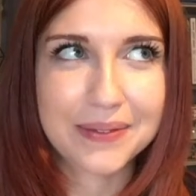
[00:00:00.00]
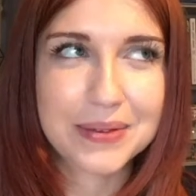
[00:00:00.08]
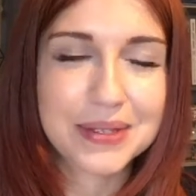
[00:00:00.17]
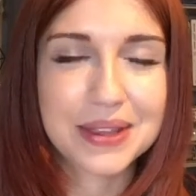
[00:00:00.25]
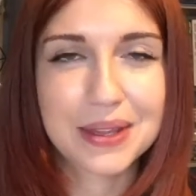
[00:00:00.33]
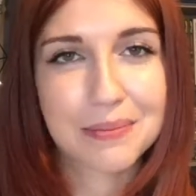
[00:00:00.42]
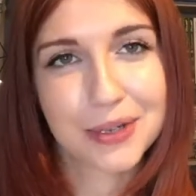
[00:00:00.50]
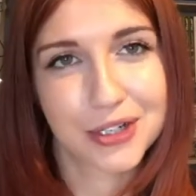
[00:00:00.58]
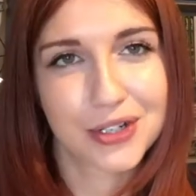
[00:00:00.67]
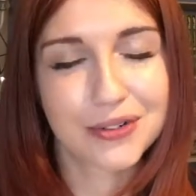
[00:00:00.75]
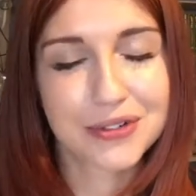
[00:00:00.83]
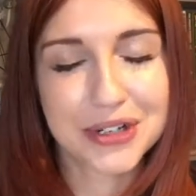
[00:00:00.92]
it was in the
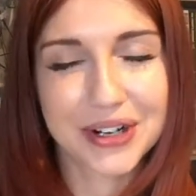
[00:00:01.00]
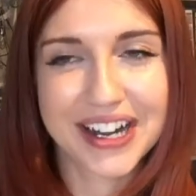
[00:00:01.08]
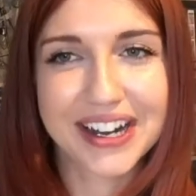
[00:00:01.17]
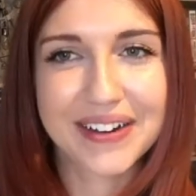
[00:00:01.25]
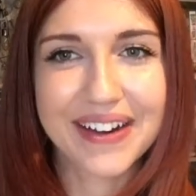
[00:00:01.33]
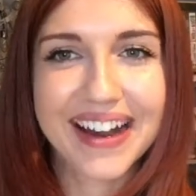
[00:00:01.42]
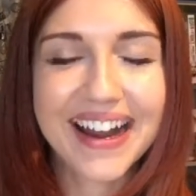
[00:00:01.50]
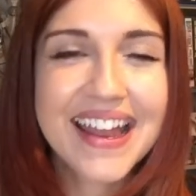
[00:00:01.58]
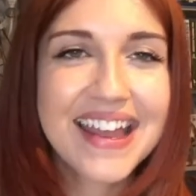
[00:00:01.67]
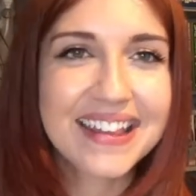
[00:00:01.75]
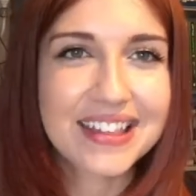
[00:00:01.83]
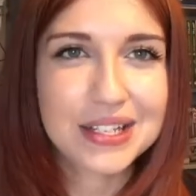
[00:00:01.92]
picture of Dorian Gray,
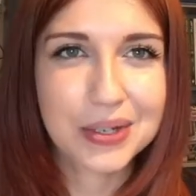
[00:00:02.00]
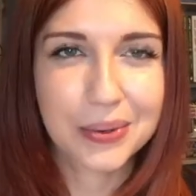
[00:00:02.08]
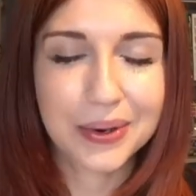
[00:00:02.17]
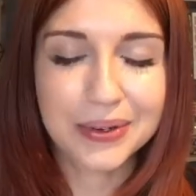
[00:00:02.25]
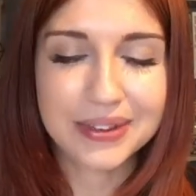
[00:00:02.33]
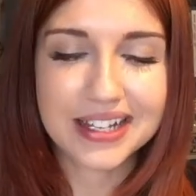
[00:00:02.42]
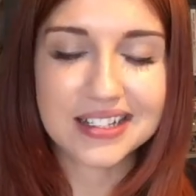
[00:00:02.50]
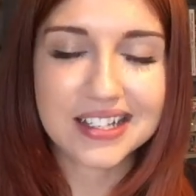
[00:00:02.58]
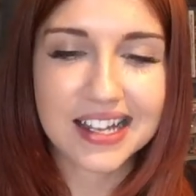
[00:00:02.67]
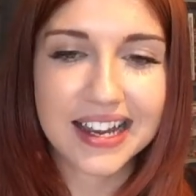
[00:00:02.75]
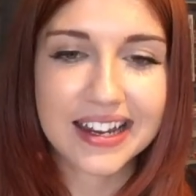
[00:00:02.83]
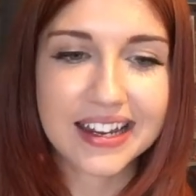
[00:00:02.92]
there's a quote that's
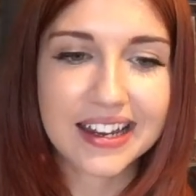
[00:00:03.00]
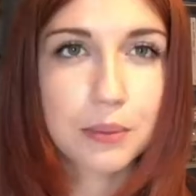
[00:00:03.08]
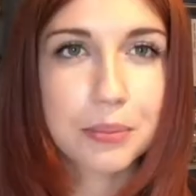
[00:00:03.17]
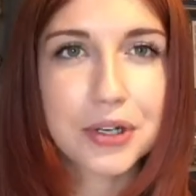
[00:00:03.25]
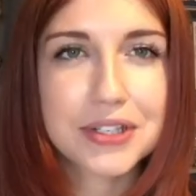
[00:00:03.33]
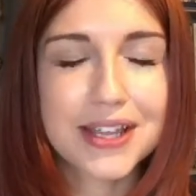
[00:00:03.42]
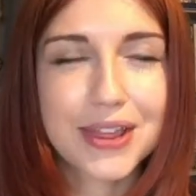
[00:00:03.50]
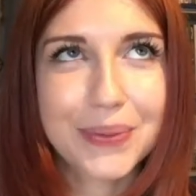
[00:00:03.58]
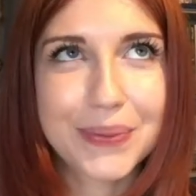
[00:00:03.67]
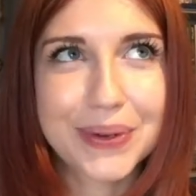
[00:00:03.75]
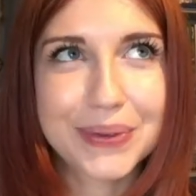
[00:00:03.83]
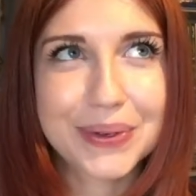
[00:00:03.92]
like, the books that the
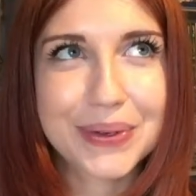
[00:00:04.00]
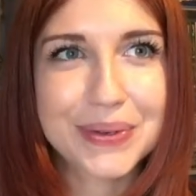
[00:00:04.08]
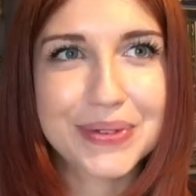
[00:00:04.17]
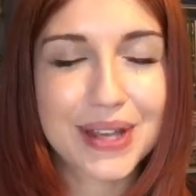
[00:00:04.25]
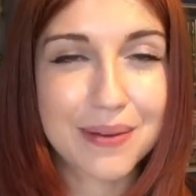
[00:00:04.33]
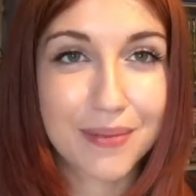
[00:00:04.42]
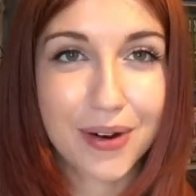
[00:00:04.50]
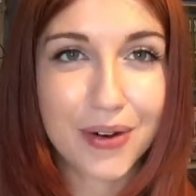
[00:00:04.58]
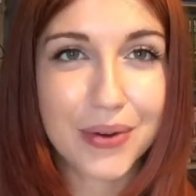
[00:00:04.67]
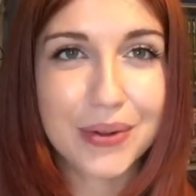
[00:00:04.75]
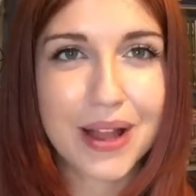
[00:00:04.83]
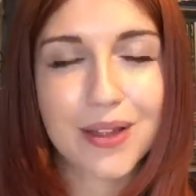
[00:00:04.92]
world calls
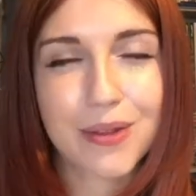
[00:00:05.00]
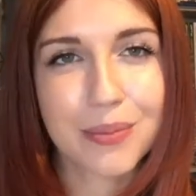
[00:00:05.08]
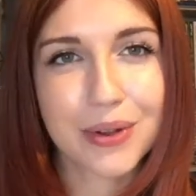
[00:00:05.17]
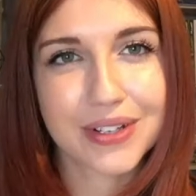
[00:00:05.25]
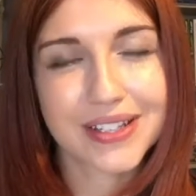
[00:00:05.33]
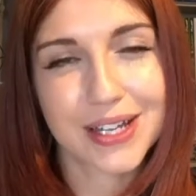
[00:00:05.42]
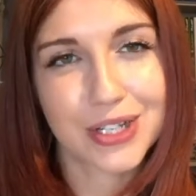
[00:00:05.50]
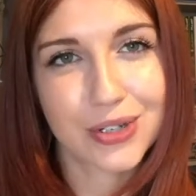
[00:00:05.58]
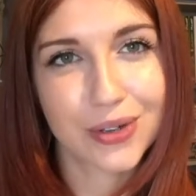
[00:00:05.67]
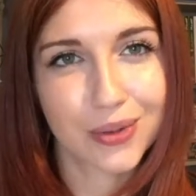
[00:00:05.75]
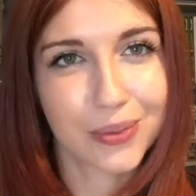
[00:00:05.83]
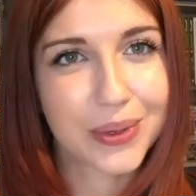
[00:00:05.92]
immoral are the books that
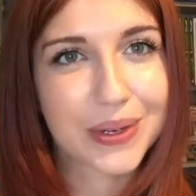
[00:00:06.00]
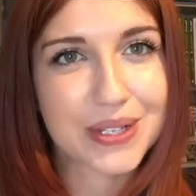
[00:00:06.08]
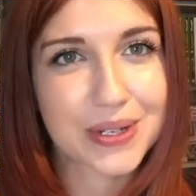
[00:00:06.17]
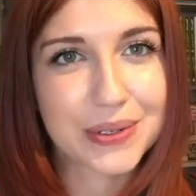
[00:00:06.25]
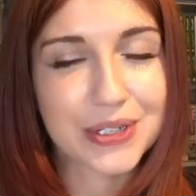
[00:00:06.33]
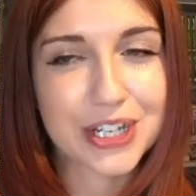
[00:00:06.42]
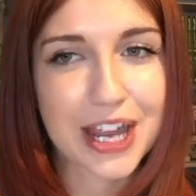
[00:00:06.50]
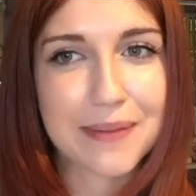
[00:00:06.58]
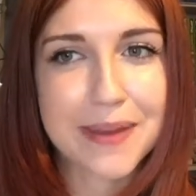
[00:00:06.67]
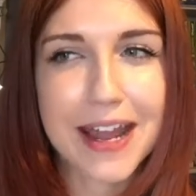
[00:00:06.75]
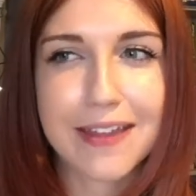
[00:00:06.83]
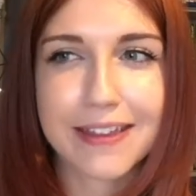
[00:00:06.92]
show the world its own shame.
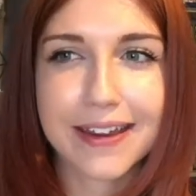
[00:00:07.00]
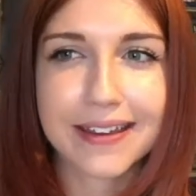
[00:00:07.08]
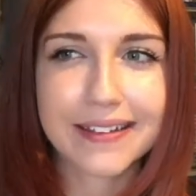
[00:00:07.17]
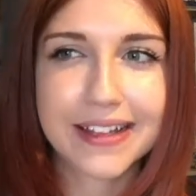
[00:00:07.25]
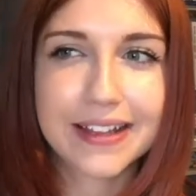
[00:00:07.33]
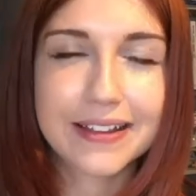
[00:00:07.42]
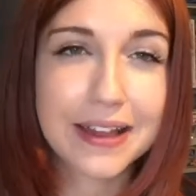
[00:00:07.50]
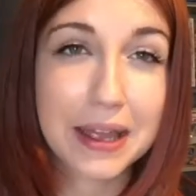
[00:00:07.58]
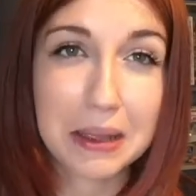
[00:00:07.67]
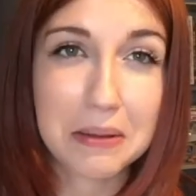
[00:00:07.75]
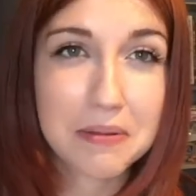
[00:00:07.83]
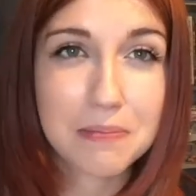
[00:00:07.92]
And I think
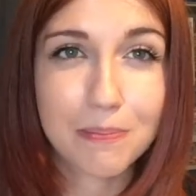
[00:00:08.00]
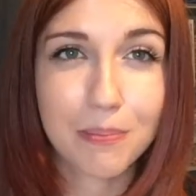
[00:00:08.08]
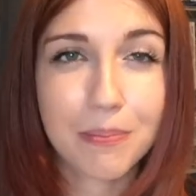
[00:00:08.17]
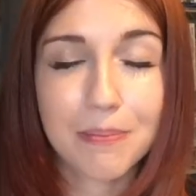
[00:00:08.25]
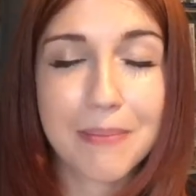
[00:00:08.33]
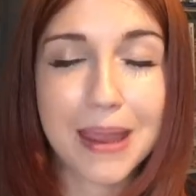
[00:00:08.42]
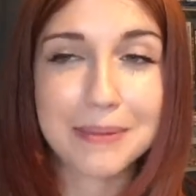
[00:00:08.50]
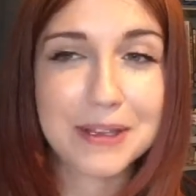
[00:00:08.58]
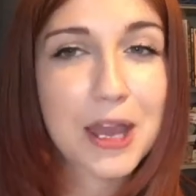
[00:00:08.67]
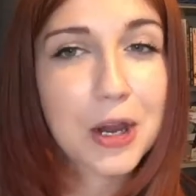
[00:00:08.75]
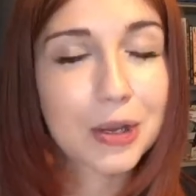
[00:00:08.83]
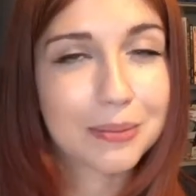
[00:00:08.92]
maybe
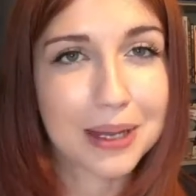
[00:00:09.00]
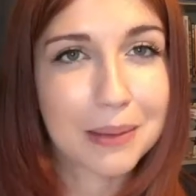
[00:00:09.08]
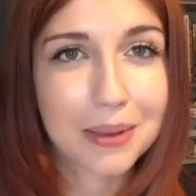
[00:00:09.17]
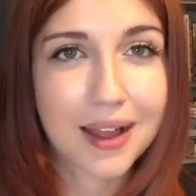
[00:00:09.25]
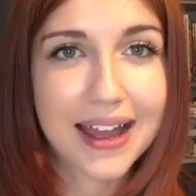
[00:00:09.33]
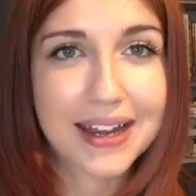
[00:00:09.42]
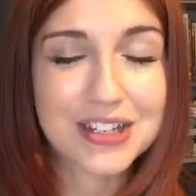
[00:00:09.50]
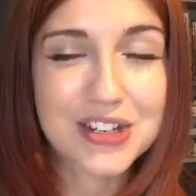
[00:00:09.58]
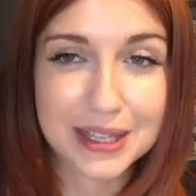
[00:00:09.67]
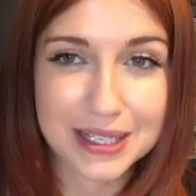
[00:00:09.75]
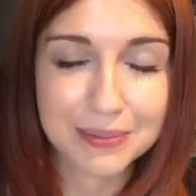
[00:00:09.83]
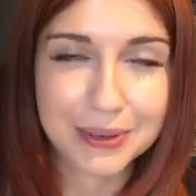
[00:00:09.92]
that could be applied to
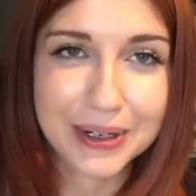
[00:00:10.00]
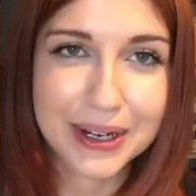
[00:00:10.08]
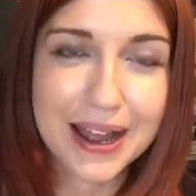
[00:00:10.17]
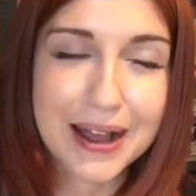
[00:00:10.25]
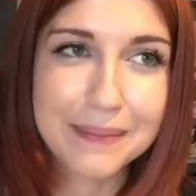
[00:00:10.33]
this book.